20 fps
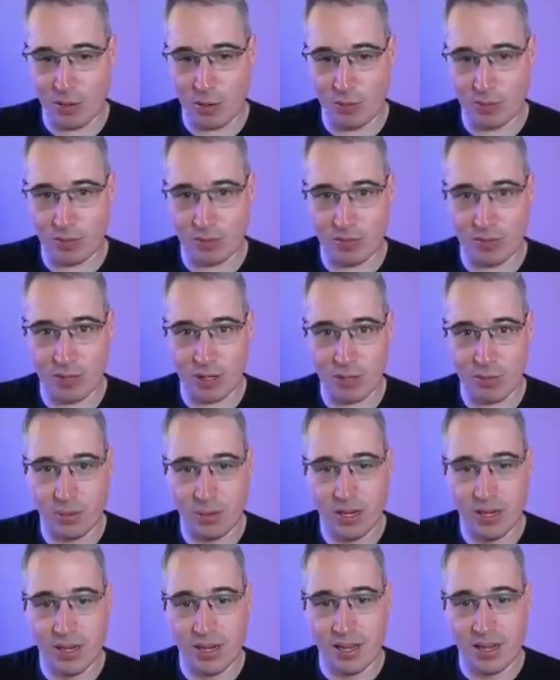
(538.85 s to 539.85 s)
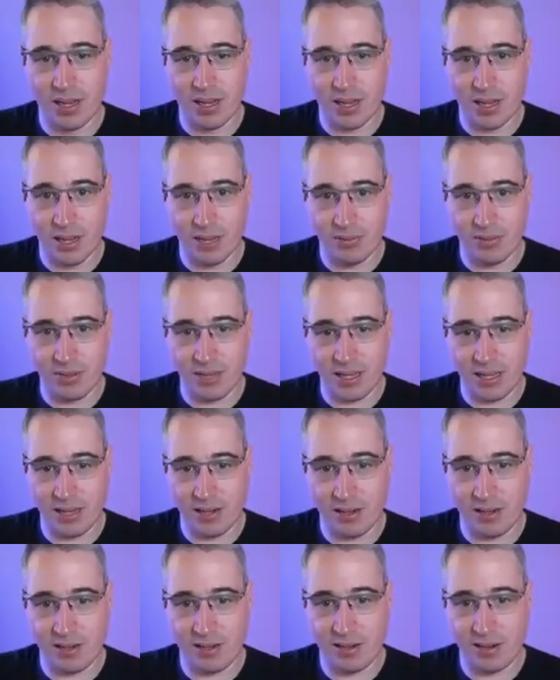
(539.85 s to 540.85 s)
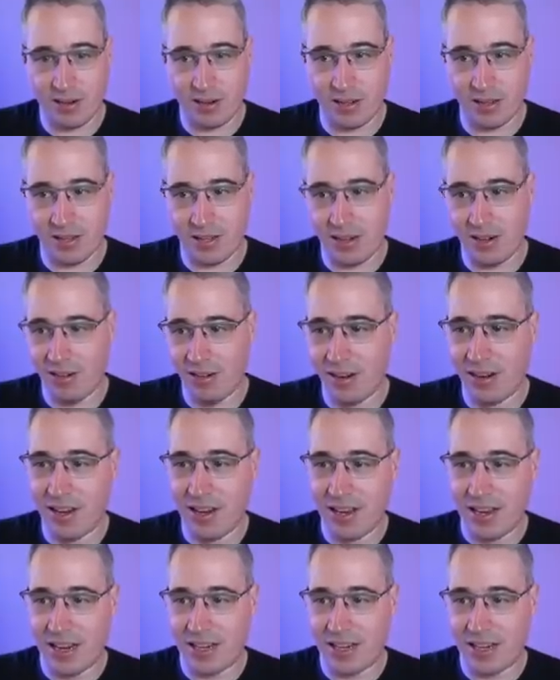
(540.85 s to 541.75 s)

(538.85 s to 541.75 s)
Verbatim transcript: an overflow of hidden on there.